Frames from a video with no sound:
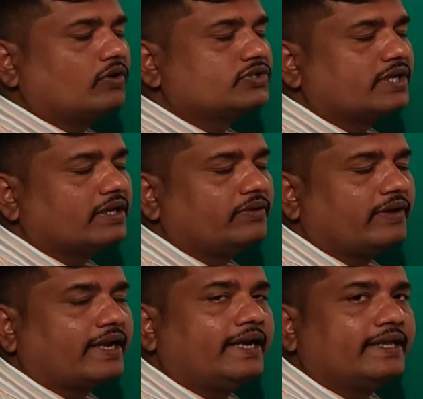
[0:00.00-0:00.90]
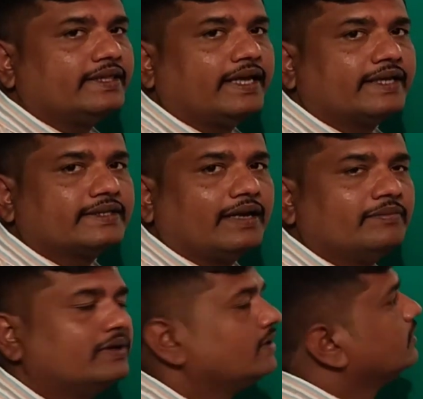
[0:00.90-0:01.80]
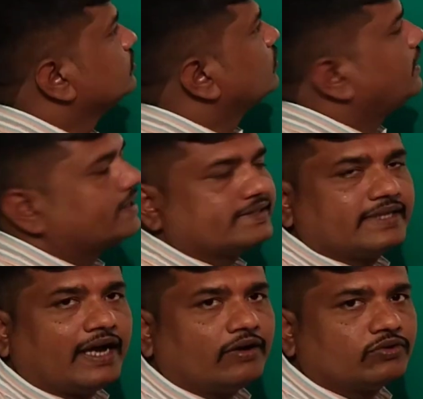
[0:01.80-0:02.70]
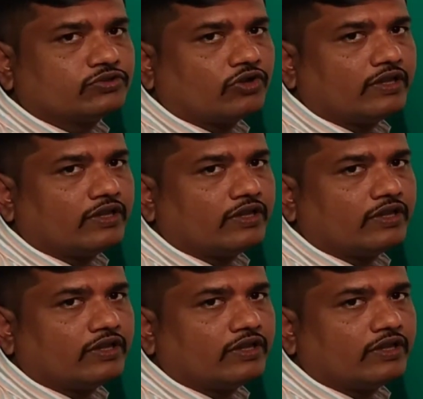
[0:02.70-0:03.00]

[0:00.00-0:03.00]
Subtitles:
question you will get in the exam. So let us see how to